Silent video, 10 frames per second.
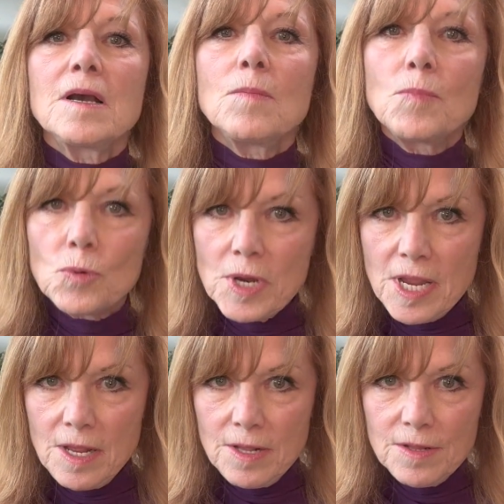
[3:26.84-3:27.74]

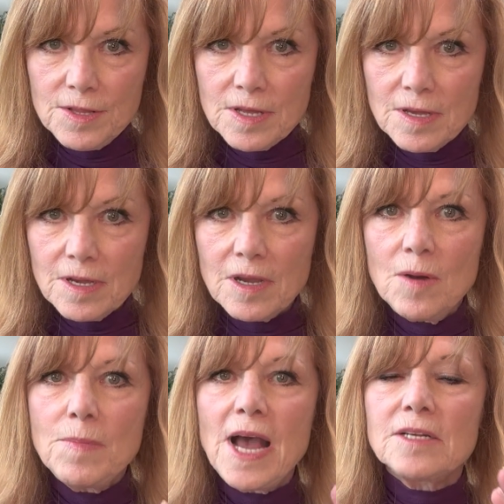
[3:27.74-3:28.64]
breathe,
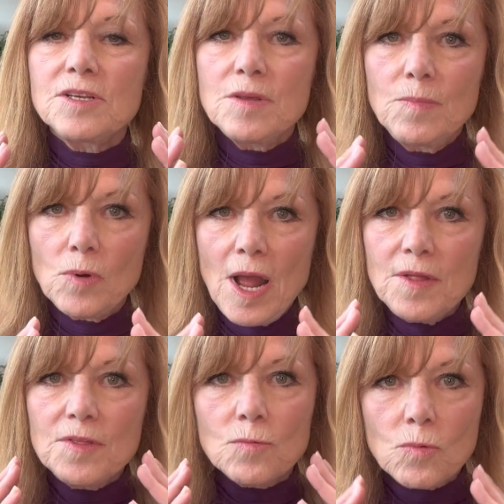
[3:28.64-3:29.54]
come back to the
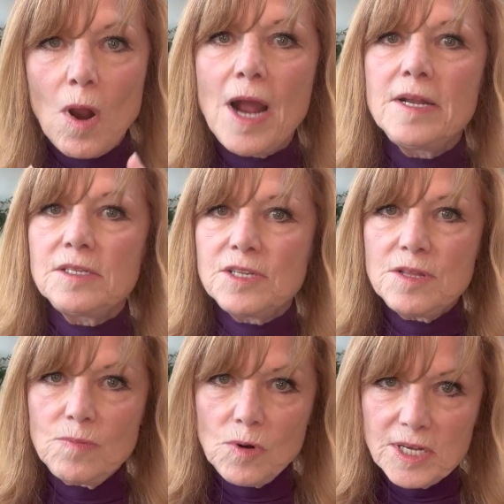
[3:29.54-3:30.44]
breath, ride it to
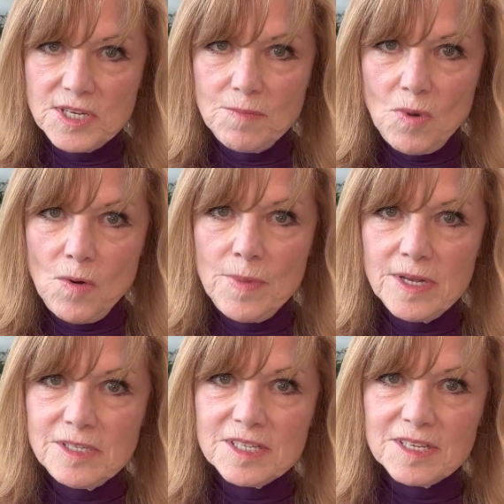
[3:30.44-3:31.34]
the present
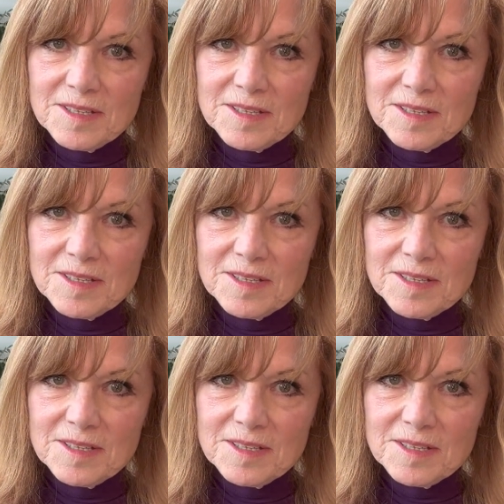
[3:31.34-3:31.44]
moment,